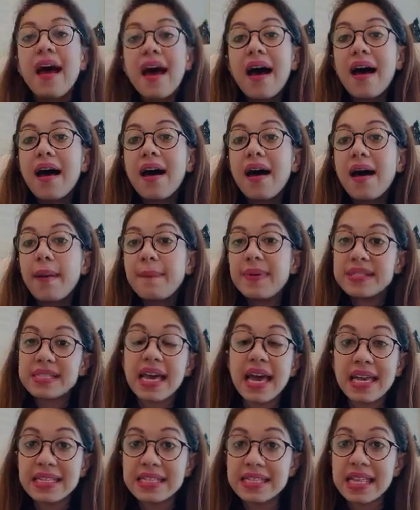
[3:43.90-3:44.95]

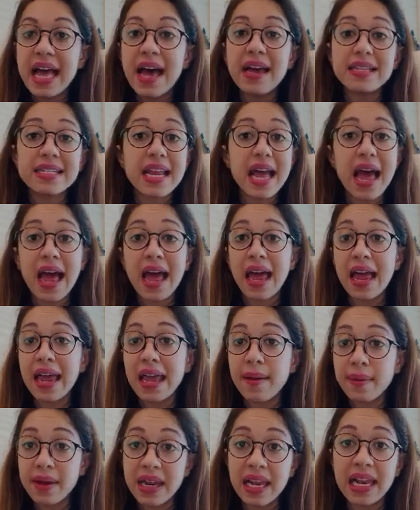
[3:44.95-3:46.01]
Besides that, I
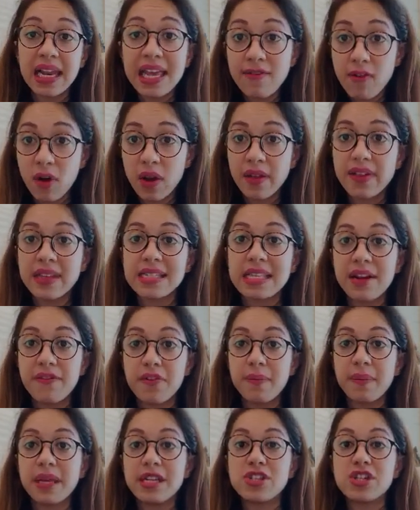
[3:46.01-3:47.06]
am gonna leave all of this
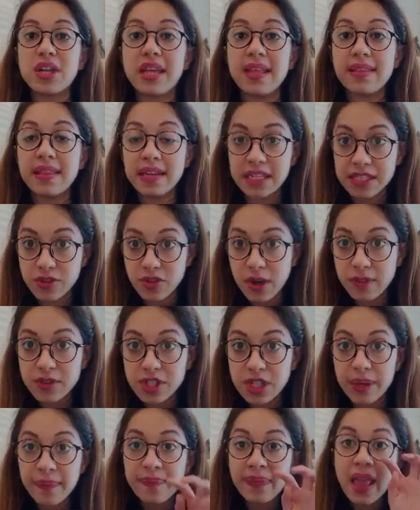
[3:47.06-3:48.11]
information in the
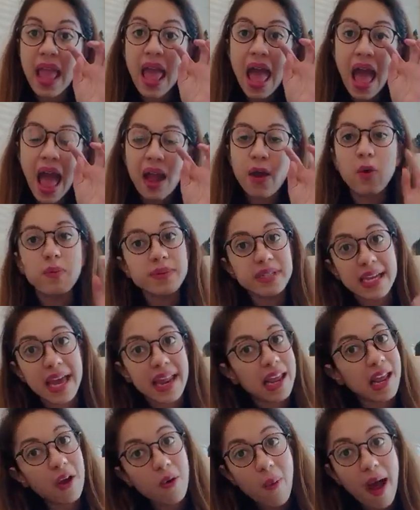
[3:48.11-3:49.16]
description. I hope to
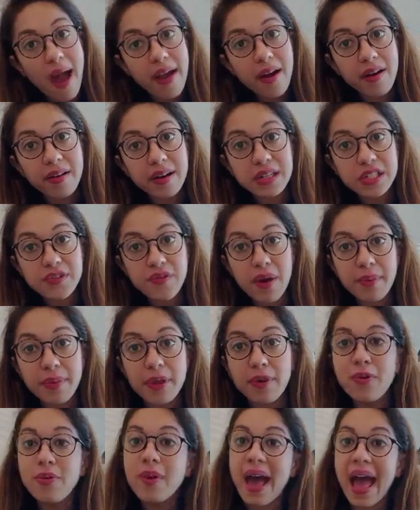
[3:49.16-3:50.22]
get inquiries from
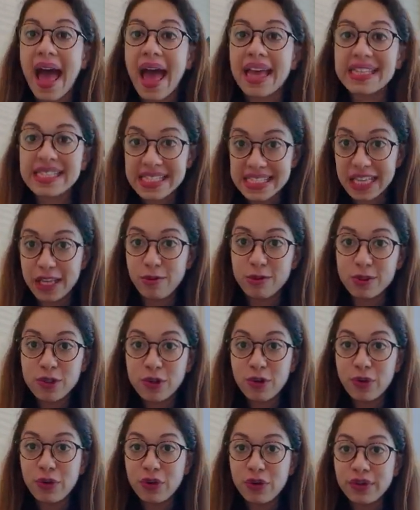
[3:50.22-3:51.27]
you and see you
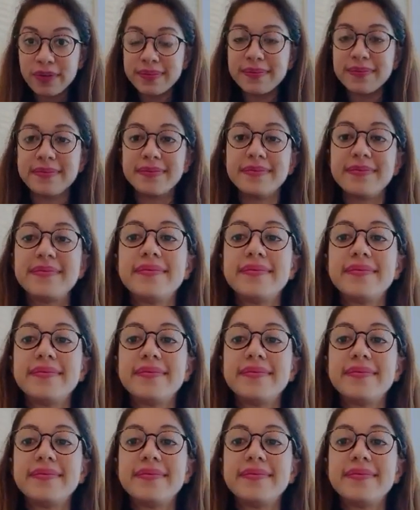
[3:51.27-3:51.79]
soon.